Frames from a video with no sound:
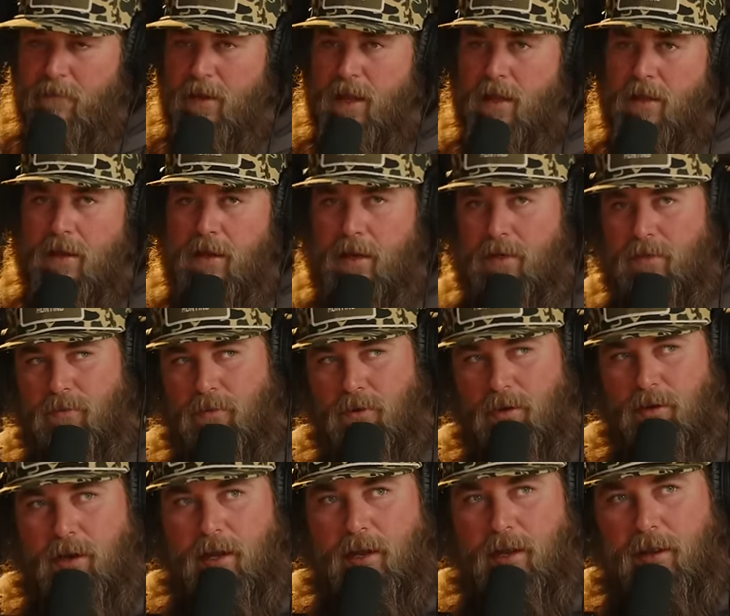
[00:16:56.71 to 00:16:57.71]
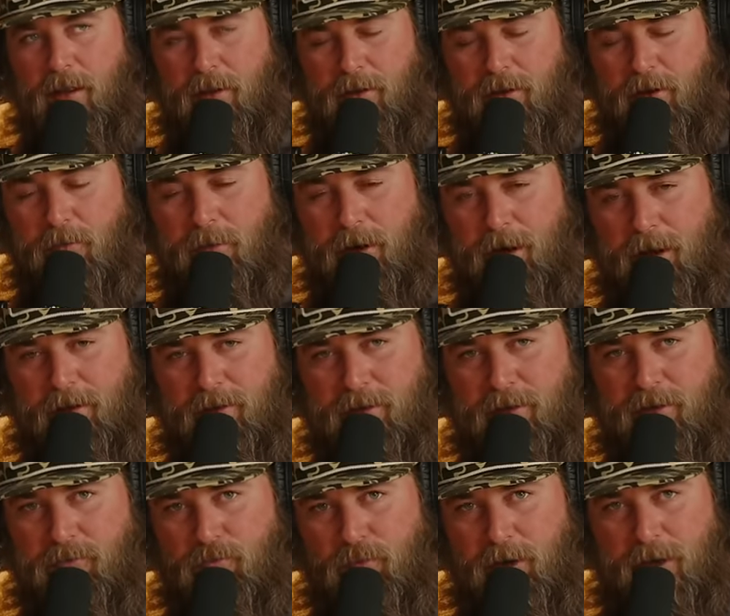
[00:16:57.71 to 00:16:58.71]
but that's where, like, nobody
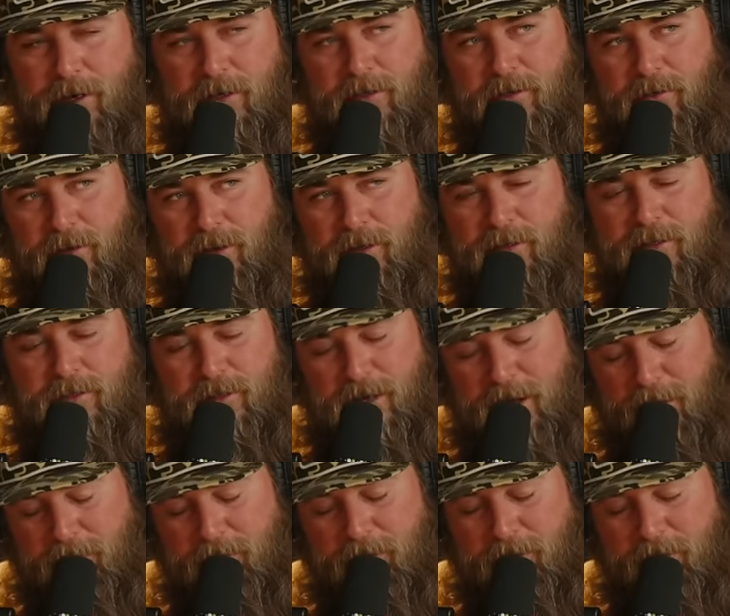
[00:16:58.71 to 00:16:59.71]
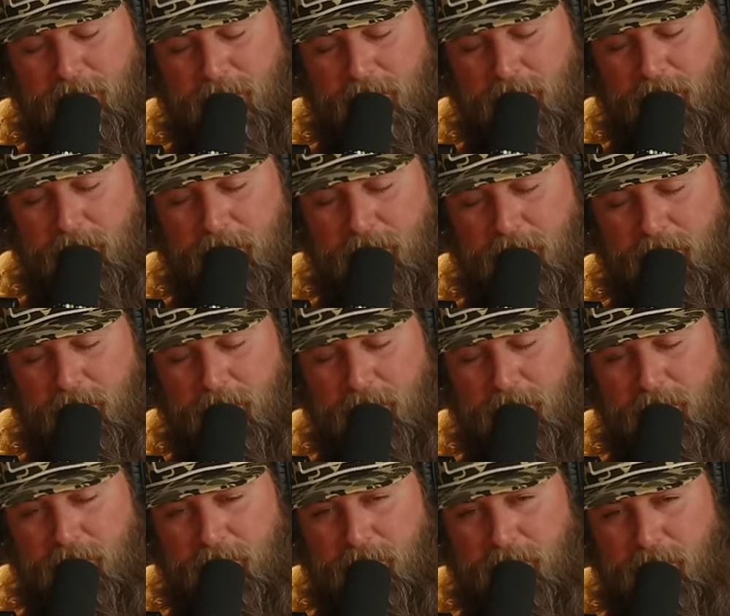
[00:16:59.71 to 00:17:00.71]
is willing to accept that uh,
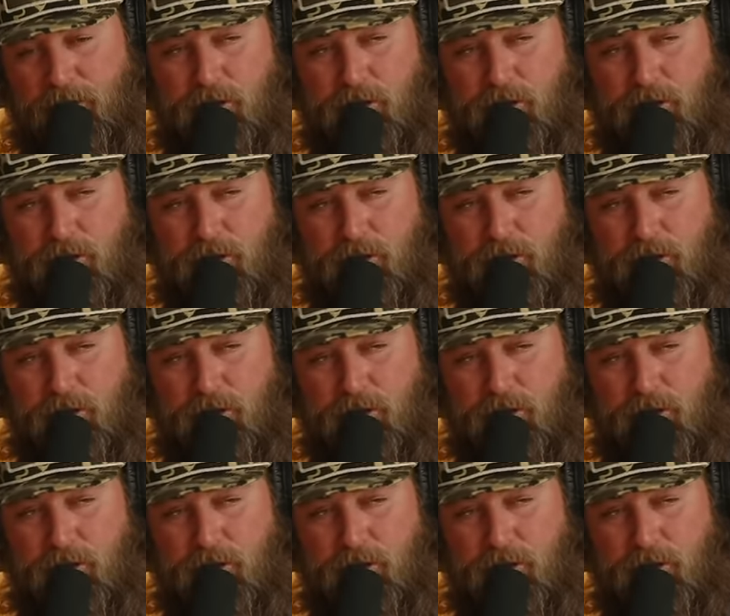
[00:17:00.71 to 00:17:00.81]
it's